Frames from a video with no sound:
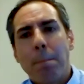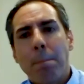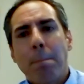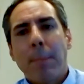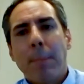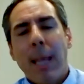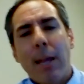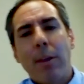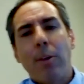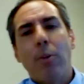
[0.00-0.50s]

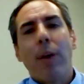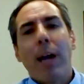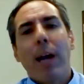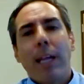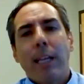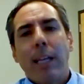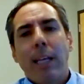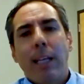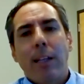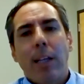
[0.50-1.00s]
Yeah, you're
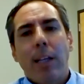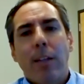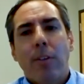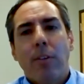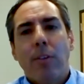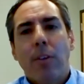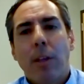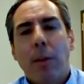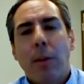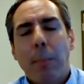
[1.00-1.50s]
right.
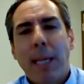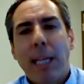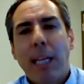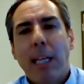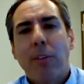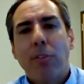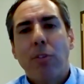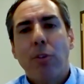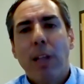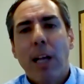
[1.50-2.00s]
In the beginning
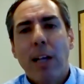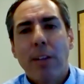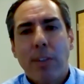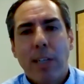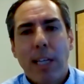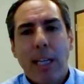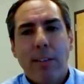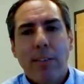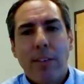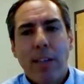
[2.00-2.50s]
of
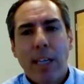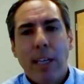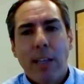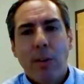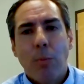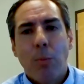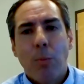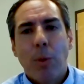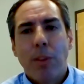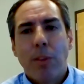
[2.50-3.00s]

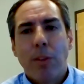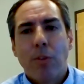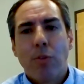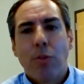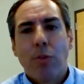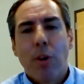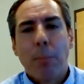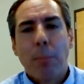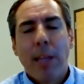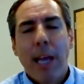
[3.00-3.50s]
2018, with the
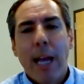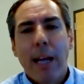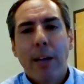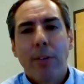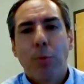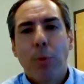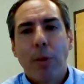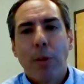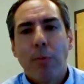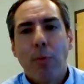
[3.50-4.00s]
Trump
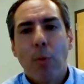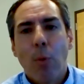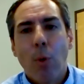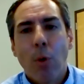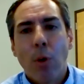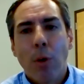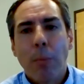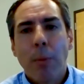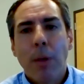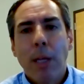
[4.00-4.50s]
tax
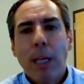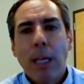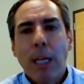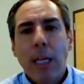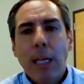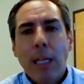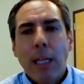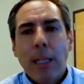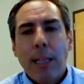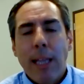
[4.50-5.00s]
reform,
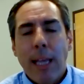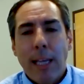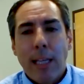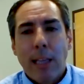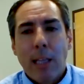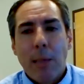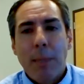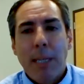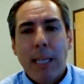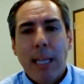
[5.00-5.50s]
they
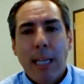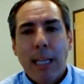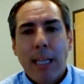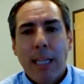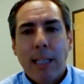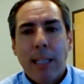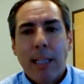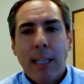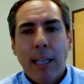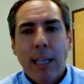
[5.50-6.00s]

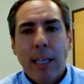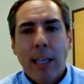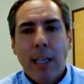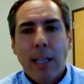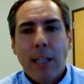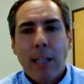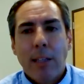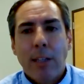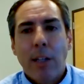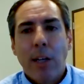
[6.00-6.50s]
eliminated the
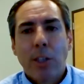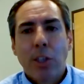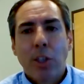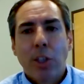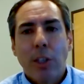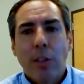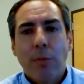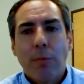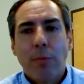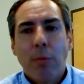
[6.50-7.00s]

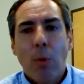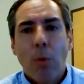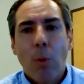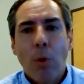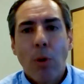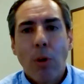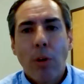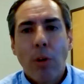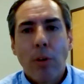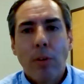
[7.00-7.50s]
deduction
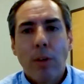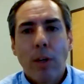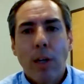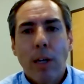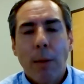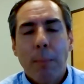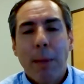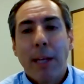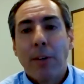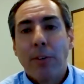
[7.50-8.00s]
for
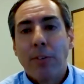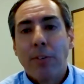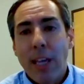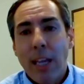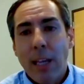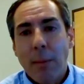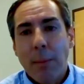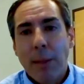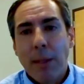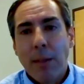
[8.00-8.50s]

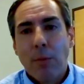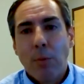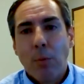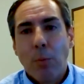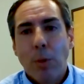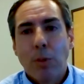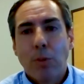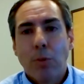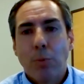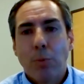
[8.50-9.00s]
entertainment,
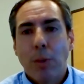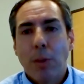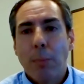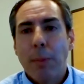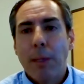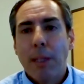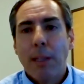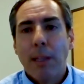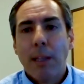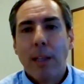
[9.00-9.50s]
which would have
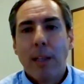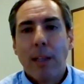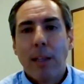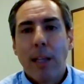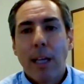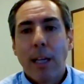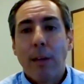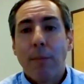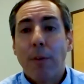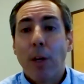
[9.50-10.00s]
been
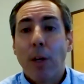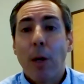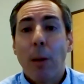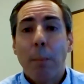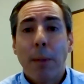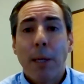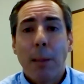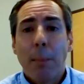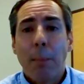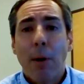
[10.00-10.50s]
like if a
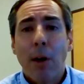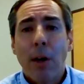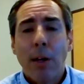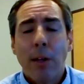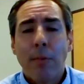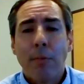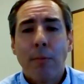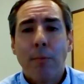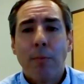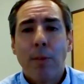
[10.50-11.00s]
company
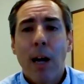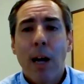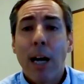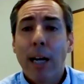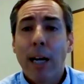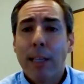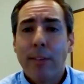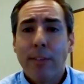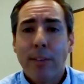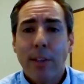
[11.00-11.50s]
bought
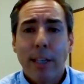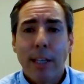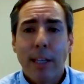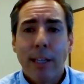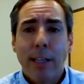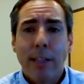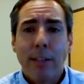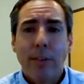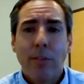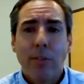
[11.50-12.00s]
hockey
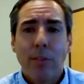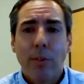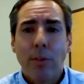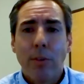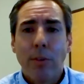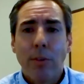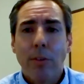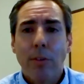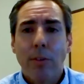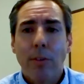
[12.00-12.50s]
tickets
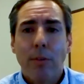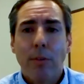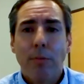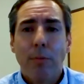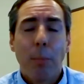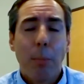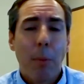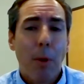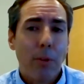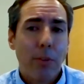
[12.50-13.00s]
or
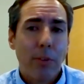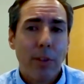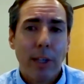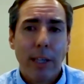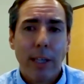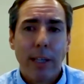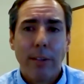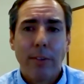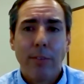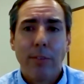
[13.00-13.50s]
football
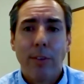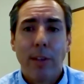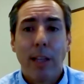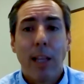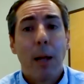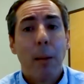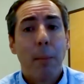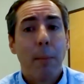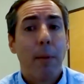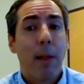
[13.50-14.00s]
tickets. A
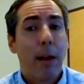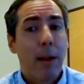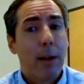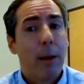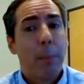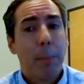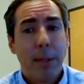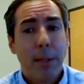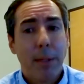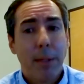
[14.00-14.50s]
lot of
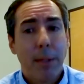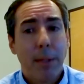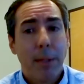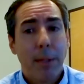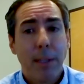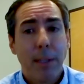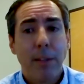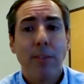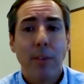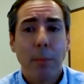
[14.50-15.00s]
companies
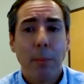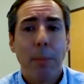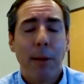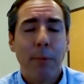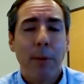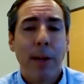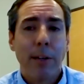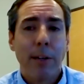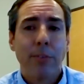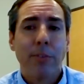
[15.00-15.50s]
did buy
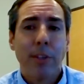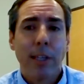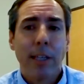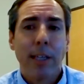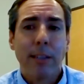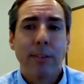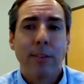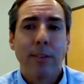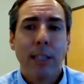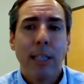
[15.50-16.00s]
Raiders
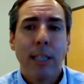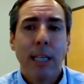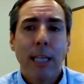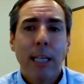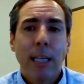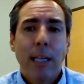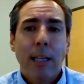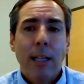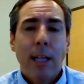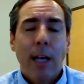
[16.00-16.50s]
tickets.
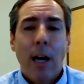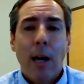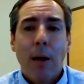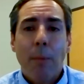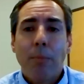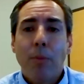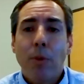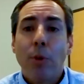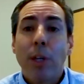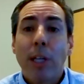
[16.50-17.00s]

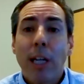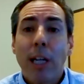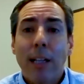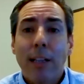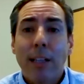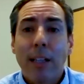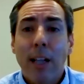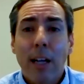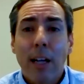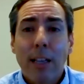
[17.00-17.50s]
You cannot
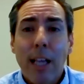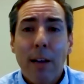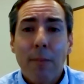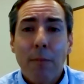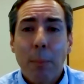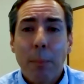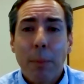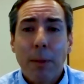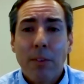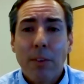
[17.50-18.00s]
deduct that
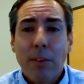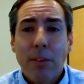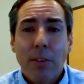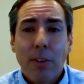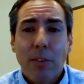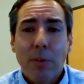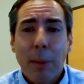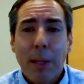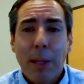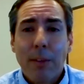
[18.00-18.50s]
for business
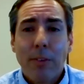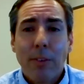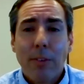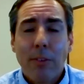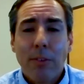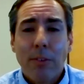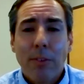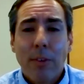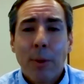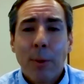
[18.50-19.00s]

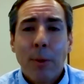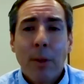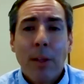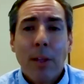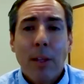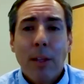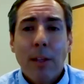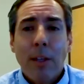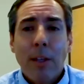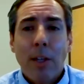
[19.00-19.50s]
expenses.
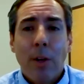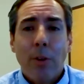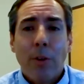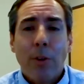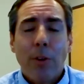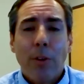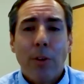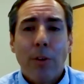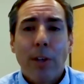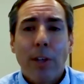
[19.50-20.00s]
You know,
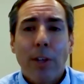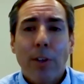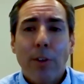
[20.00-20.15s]
you